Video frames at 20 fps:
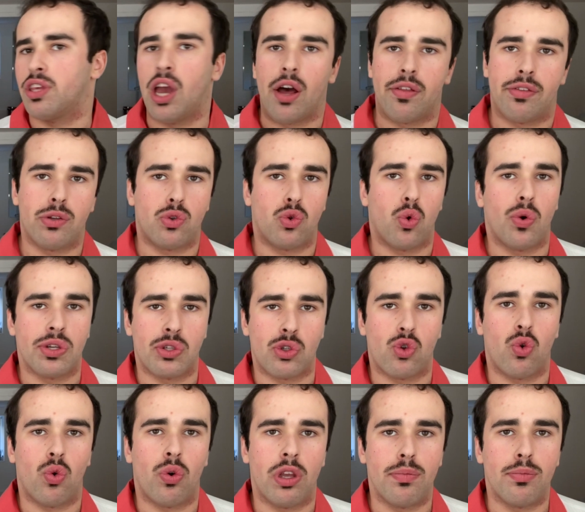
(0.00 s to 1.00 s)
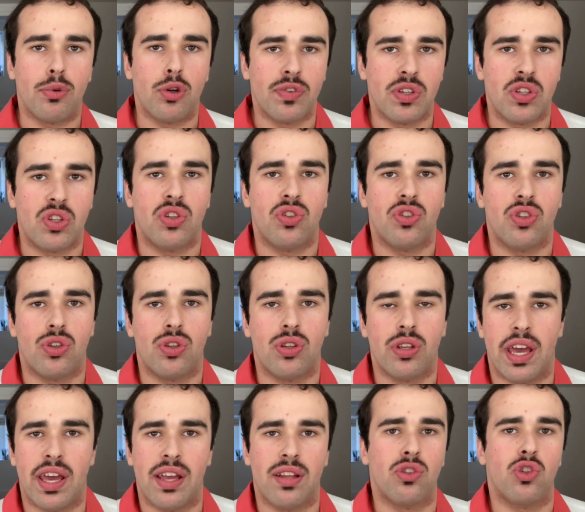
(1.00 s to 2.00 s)
other Toy Story movies
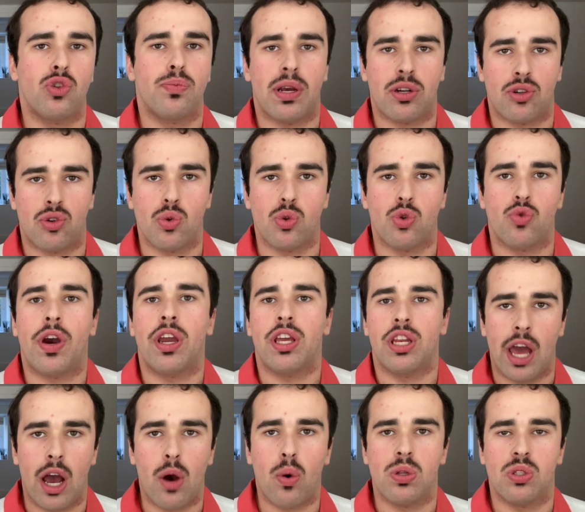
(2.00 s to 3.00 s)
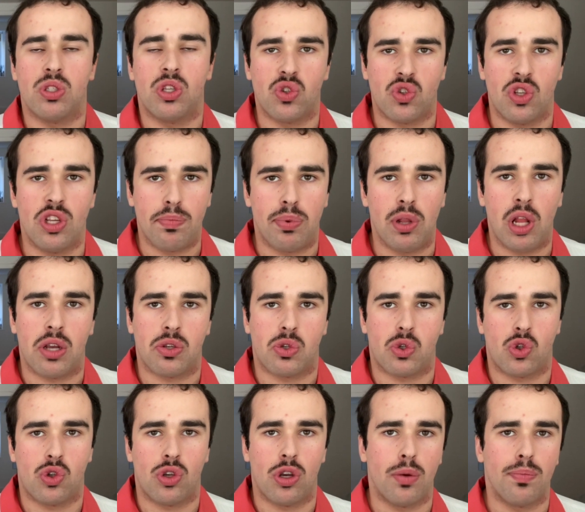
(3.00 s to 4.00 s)
and specials right now on Disney
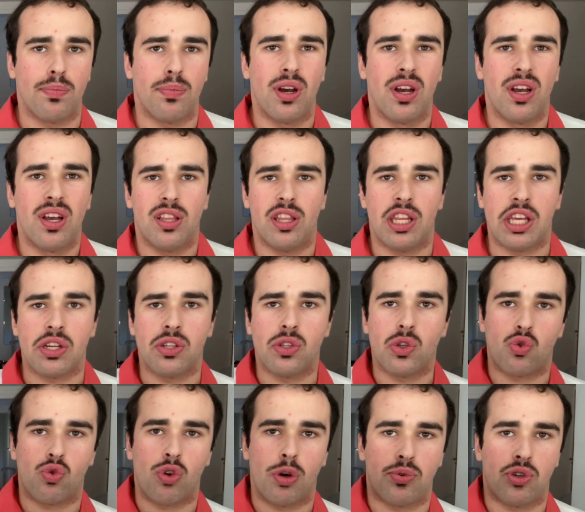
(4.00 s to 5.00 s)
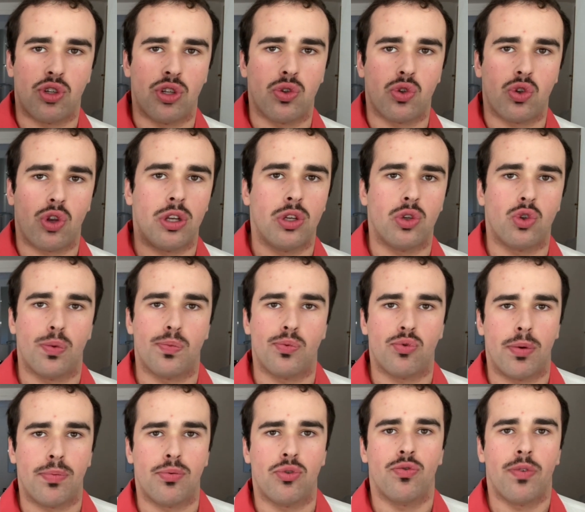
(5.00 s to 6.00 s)
Plus. Link in description, start your
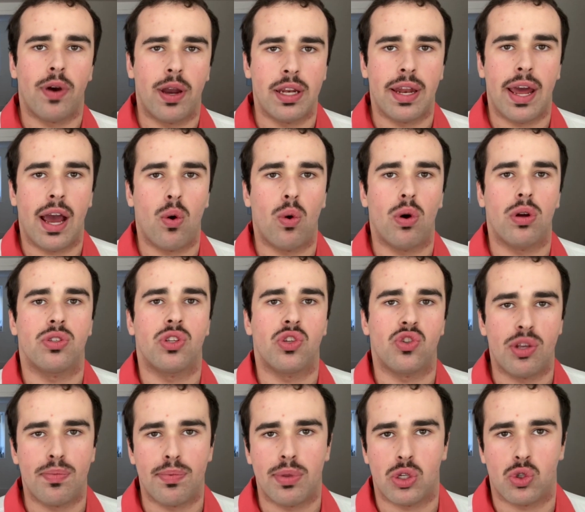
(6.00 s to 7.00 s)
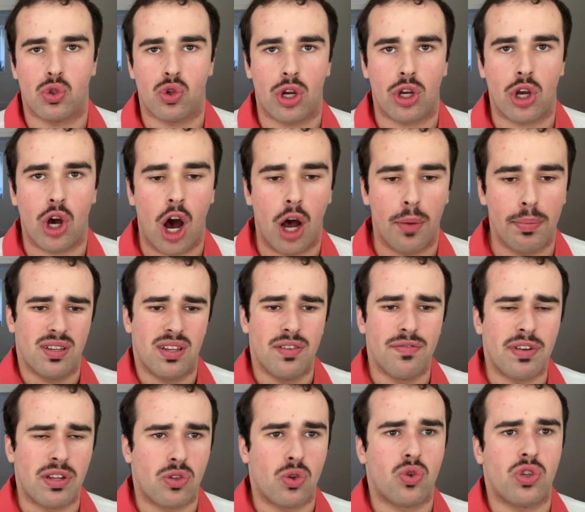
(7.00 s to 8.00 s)
subscription right now on DisneyPlus.com.
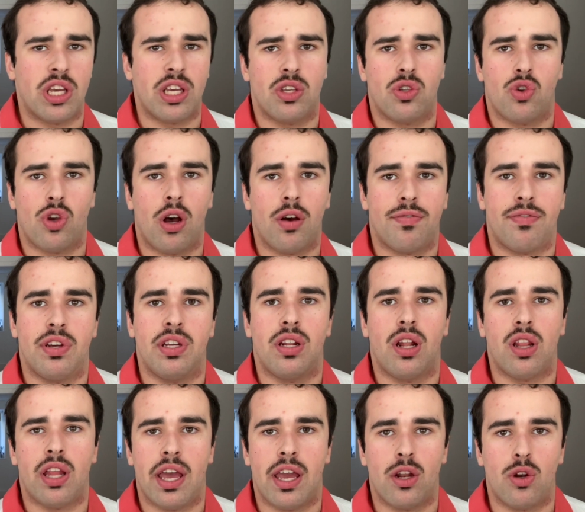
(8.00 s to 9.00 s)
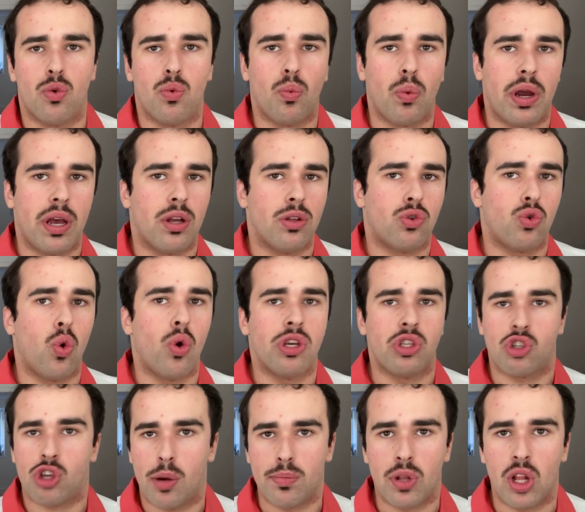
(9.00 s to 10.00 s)
Adventure takes off in a land where
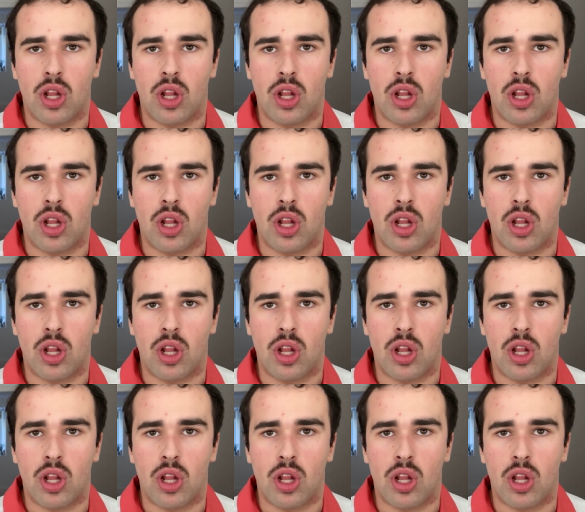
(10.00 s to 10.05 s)
toys come to